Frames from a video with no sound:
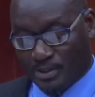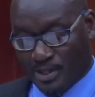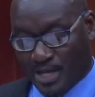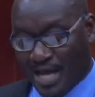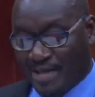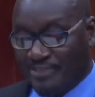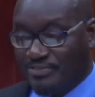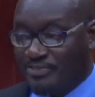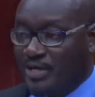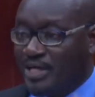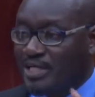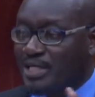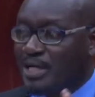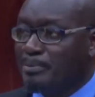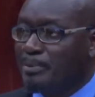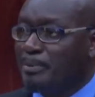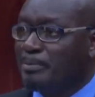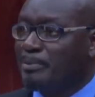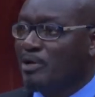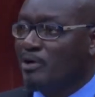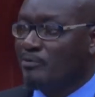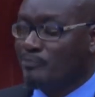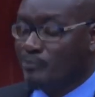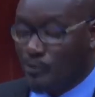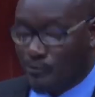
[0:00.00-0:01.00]
I thank the
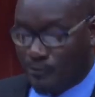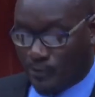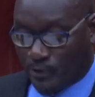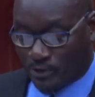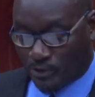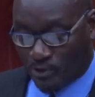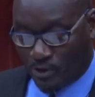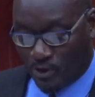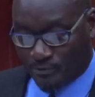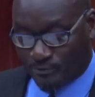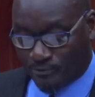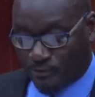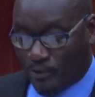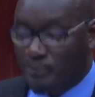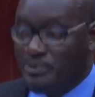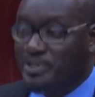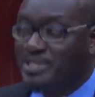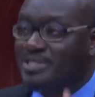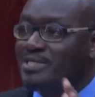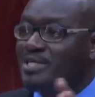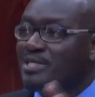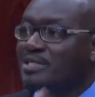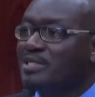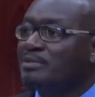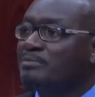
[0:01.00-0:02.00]
people of Beaufort North for
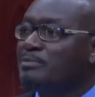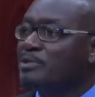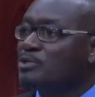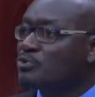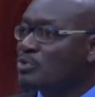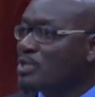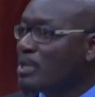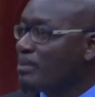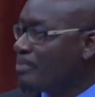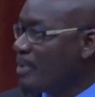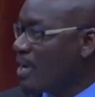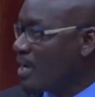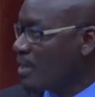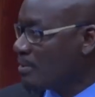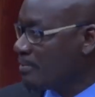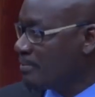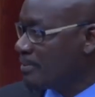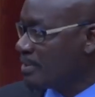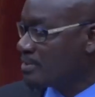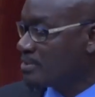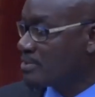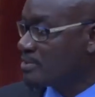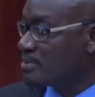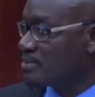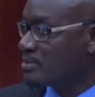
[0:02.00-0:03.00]
returning me to the
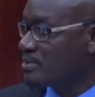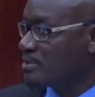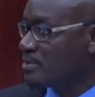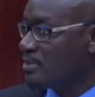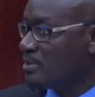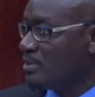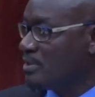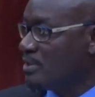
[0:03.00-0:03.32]
Parliament.